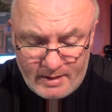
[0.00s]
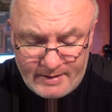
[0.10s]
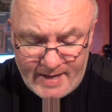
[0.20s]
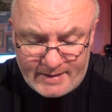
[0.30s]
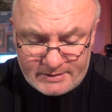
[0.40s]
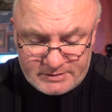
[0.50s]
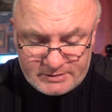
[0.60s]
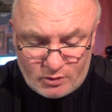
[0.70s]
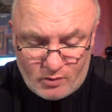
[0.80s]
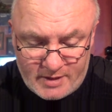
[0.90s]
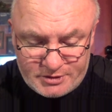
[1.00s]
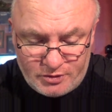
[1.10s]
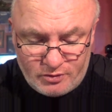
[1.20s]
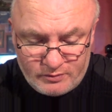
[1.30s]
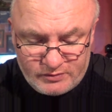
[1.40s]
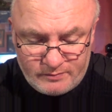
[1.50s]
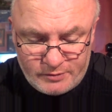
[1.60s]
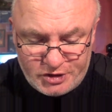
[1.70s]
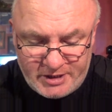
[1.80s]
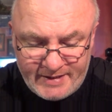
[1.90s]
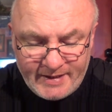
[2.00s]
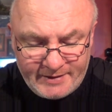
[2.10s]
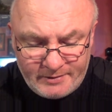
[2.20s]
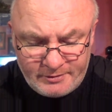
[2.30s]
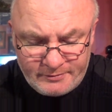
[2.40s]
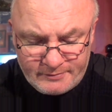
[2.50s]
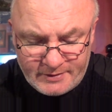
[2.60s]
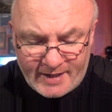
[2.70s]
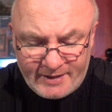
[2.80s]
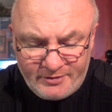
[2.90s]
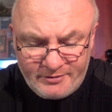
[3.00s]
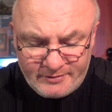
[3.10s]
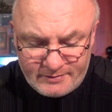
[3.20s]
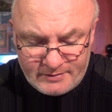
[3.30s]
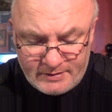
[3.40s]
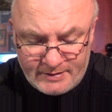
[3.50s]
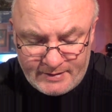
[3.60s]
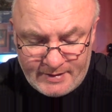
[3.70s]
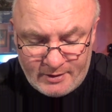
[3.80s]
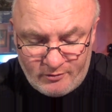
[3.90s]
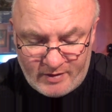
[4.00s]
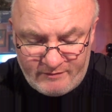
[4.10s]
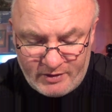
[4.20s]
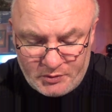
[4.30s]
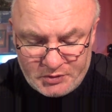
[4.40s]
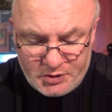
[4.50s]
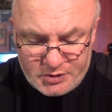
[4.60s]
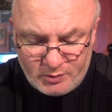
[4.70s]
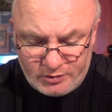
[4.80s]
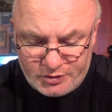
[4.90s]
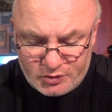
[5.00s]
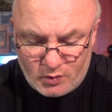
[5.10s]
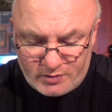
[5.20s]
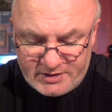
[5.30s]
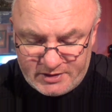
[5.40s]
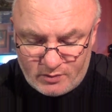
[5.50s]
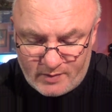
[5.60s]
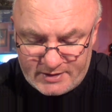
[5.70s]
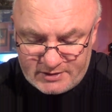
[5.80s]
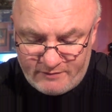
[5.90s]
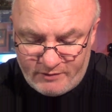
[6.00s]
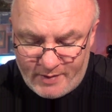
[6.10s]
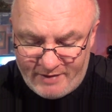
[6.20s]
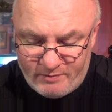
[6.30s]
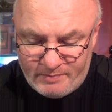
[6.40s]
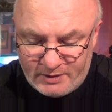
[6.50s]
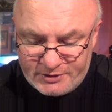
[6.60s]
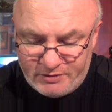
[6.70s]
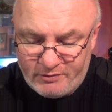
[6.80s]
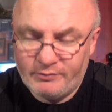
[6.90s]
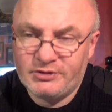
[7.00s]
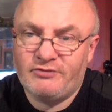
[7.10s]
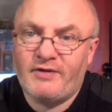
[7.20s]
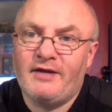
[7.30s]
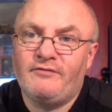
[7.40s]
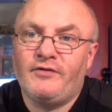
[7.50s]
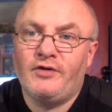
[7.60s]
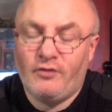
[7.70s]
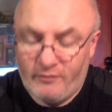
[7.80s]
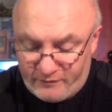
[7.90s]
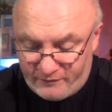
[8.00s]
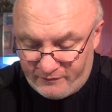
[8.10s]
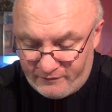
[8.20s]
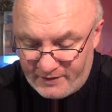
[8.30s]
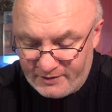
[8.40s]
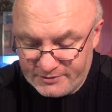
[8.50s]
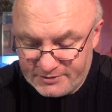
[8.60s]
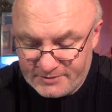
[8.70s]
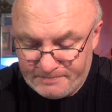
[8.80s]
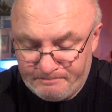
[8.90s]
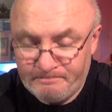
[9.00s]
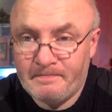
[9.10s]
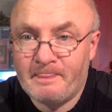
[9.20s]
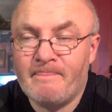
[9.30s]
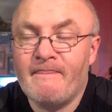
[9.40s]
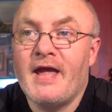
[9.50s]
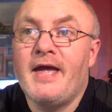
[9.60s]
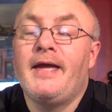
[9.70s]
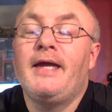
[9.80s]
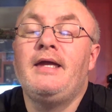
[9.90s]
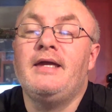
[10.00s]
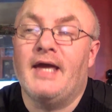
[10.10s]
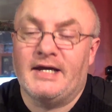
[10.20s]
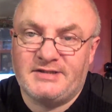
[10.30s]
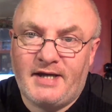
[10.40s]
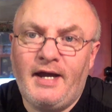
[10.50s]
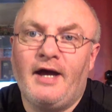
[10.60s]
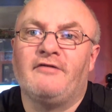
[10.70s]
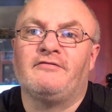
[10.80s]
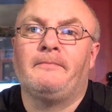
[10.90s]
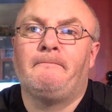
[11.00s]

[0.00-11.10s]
Next question comes from G. Guinan. Great video as usual. Just wanted to ask, have you ever built your own terrain for your figures? Yes, I have.